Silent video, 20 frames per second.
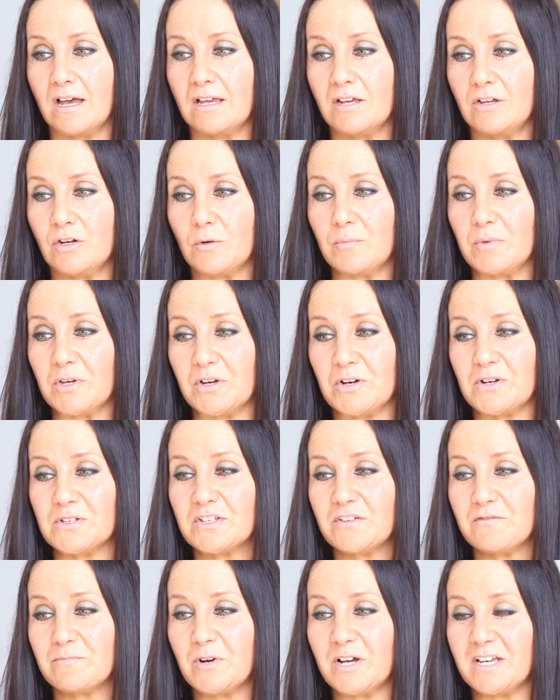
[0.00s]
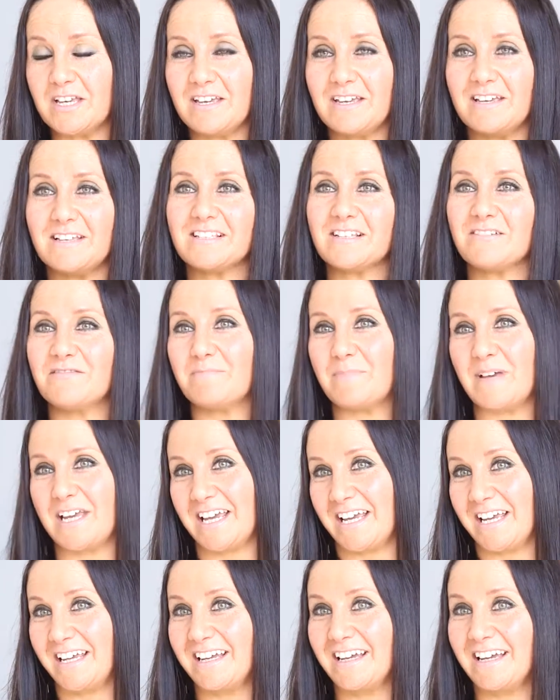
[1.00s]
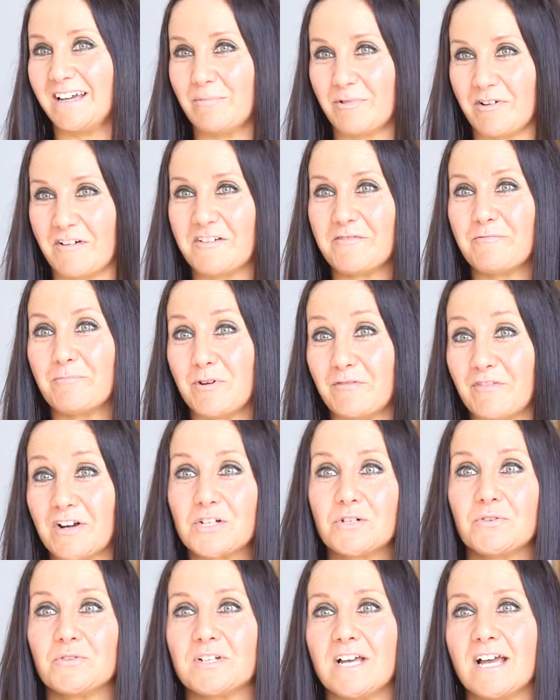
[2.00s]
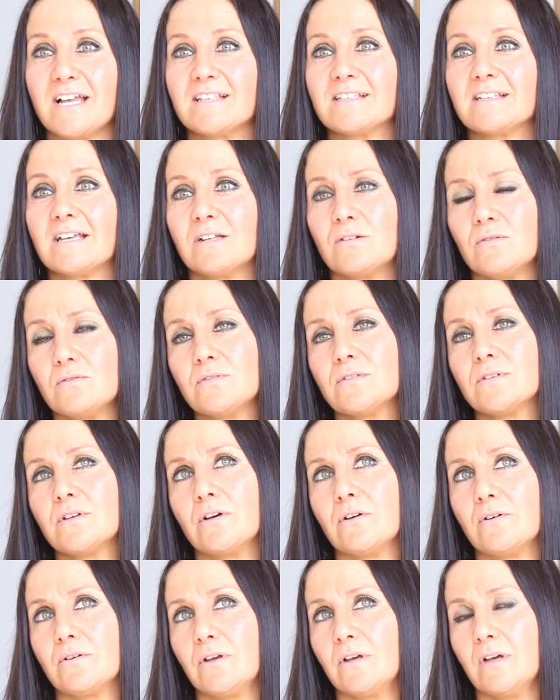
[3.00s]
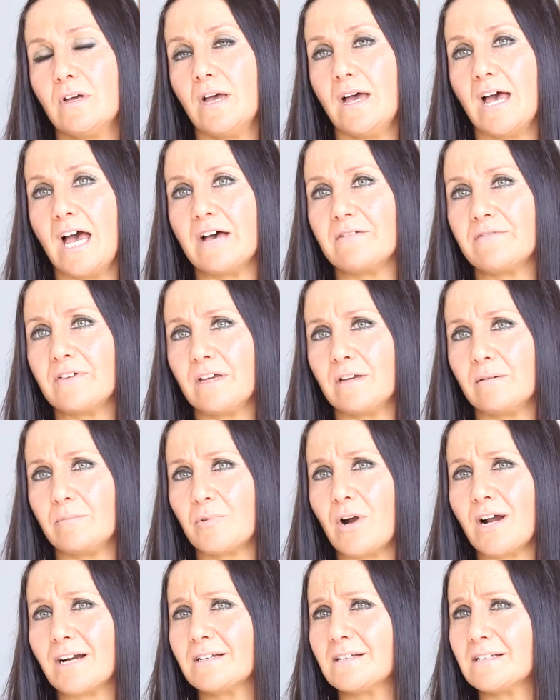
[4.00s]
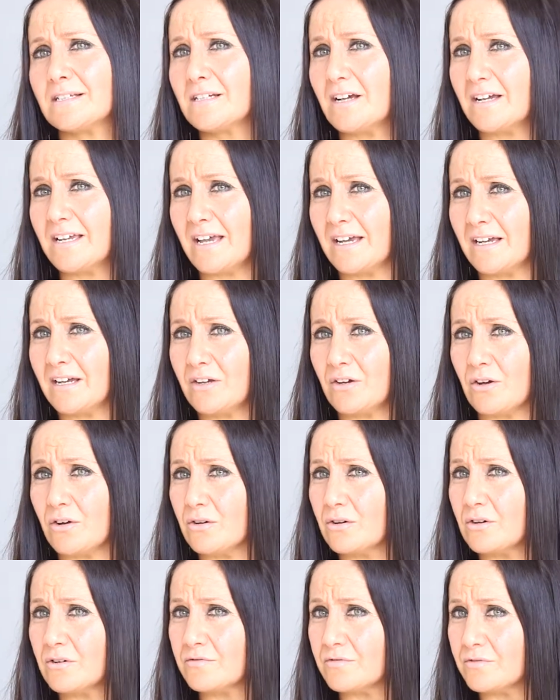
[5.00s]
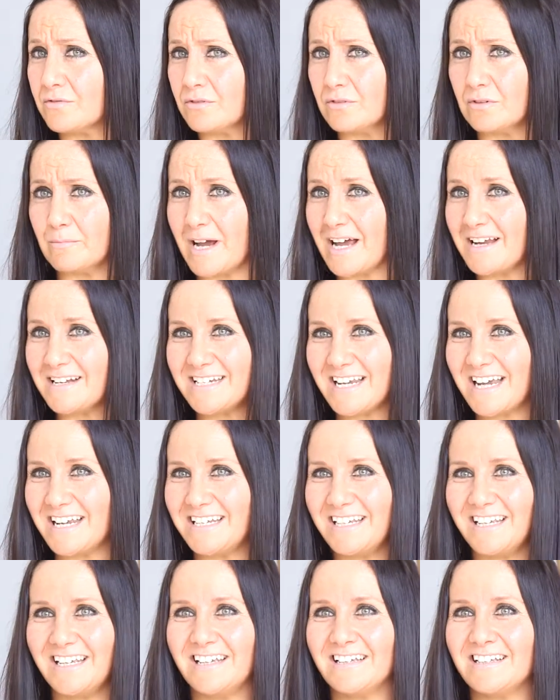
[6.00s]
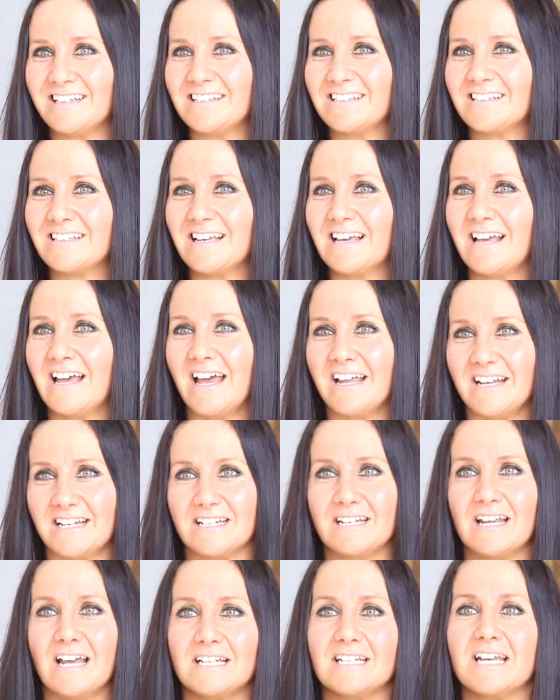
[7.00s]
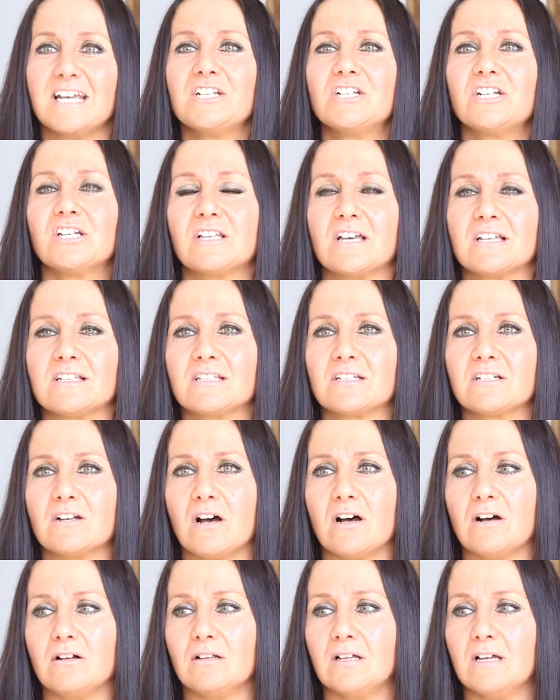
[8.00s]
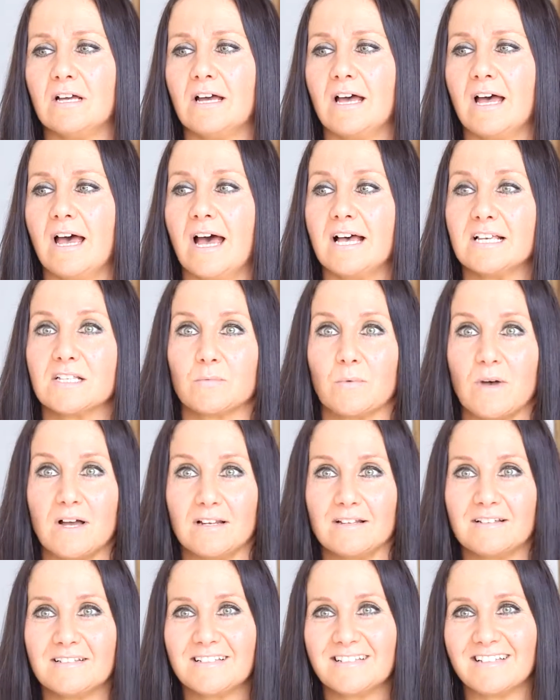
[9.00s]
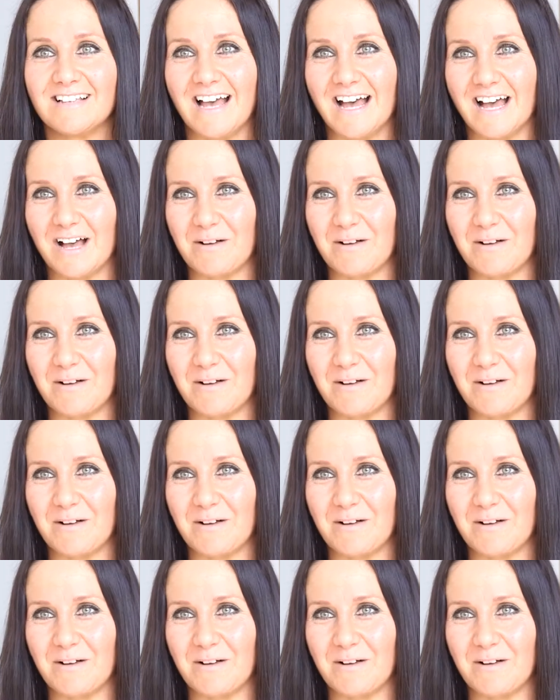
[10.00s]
because of my years of being a professional dancer and also having practiced Iyengar Yoga for about 10 years and teaching that style, as well as